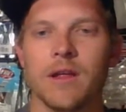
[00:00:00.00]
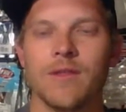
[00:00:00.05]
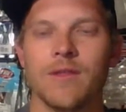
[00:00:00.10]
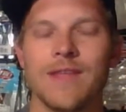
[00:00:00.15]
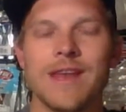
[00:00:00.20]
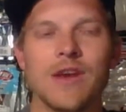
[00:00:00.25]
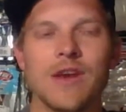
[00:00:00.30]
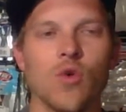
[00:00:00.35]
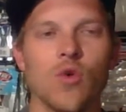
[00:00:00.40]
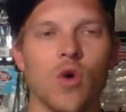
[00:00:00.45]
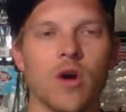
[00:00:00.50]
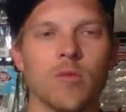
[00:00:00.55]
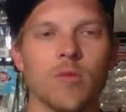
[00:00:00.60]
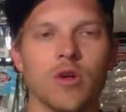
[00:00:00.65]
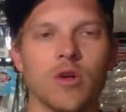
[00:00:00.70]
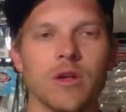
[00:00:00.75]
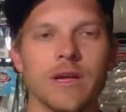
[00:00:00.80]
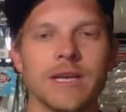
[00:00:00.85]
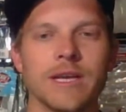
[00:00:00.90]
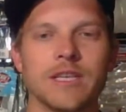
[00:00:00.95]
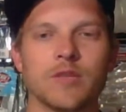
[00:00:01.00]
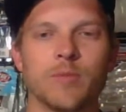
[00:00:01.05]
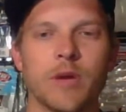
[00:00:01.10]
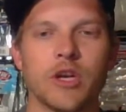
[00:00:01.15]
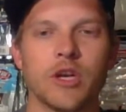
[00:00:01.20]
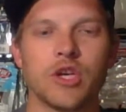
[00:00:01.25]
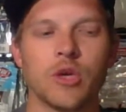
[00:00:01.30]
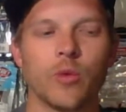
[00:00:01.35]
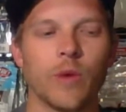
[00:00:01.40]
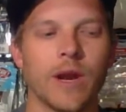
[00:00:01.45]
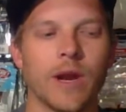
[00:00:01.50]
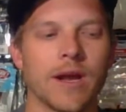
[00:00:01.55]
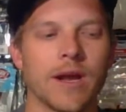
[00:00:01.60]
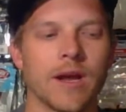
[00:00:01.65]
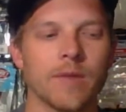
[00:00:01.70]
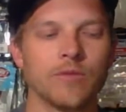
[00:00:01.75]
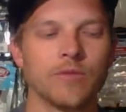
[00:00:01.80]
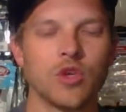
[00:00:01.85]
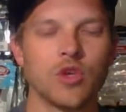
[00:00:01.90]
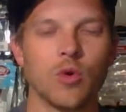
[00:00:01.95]
than normal, especially when it
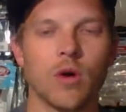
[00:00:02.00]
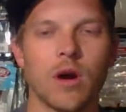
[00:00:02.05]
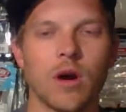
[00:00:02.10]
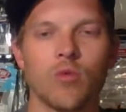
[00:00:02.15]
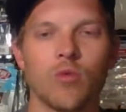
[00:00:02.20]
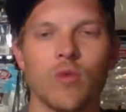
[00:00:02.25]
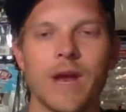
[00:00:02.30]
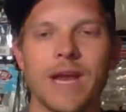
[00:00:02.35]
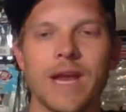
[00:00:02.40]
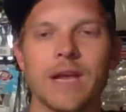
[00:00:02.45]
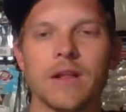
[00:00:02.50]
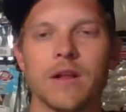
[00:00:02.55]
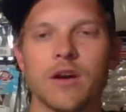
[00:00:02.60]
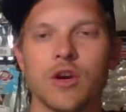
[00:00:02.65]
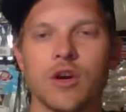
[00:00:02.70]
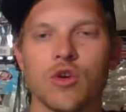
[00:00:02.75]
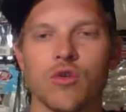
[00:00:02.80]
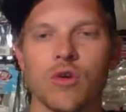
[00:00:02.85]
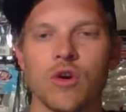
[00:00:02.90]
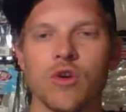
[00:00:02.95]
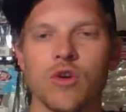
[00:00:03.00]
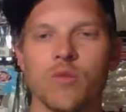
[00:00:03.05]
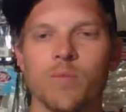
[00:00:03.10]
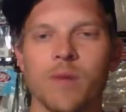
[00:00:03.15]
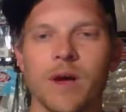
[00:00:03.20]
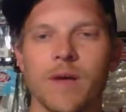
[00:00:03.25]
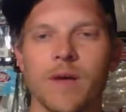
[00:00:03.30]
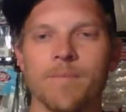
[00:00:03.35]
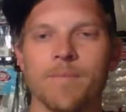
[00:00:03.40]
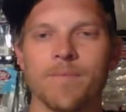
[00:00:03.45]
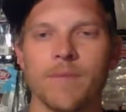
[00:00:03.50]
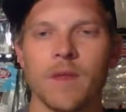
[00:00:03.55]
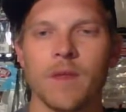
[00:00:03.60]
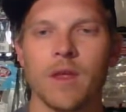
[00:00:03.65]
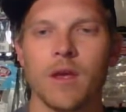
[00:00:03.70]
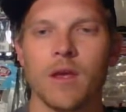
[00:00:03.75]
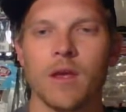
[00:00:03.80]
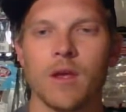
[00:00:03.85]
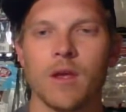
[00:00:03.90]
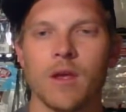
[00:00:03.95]
comes to our regular crew. But
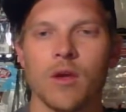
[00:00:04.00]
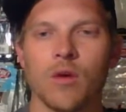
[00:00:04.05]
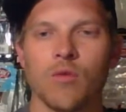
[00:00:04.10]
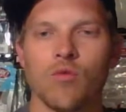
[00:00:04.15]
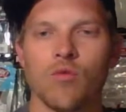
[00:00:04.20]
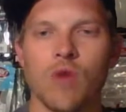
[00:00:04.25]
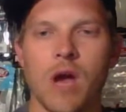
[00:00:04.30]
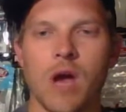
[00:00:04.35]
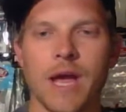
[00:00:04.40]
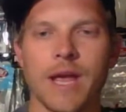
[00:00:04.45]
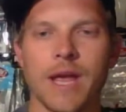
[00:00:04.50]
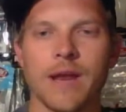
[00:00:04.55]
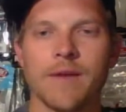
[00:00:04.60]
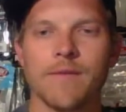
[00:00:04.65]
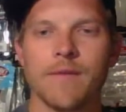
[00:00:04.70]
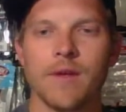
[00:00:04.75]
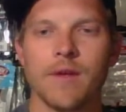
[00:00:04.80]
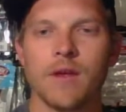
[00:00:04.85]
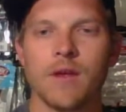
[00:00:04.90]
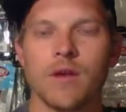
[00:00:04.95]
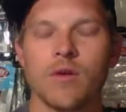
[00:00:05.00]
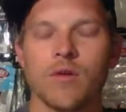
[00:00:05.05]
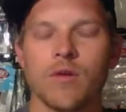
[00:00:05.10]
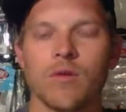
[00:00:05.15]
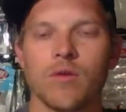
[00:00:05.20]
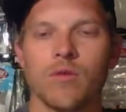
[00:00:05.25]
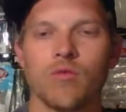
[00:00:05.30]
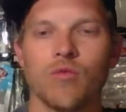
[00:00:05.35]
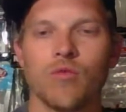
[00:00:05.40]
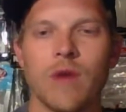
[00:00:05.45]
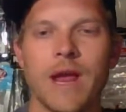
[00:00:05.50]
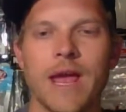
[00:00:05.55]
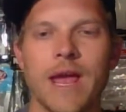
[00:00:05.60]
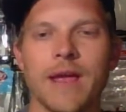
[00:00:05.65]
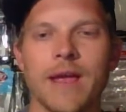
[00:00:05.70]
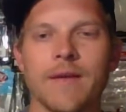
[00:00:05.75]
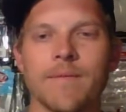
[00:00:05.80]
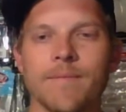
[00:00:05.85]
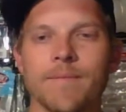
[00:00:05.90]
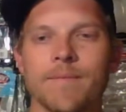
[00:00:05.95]
Ryan, Ray,